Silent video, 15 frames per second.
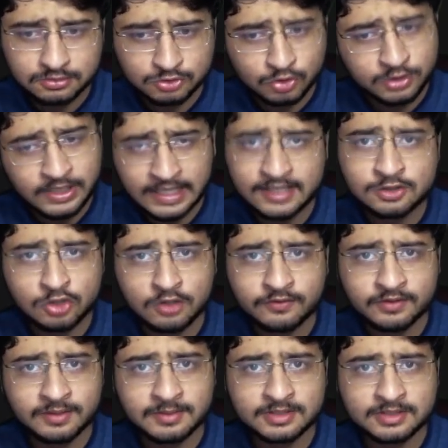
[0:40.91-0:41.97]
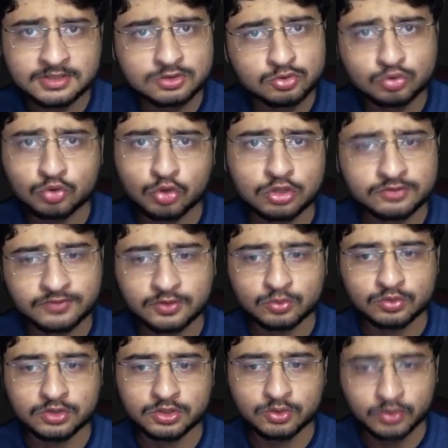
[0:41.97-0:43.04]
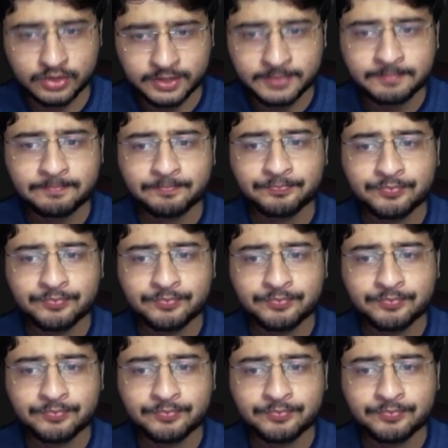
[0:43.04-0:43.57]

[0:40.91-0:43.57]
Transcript: So tiles are of dimensions 2 cross 1 only. Okay.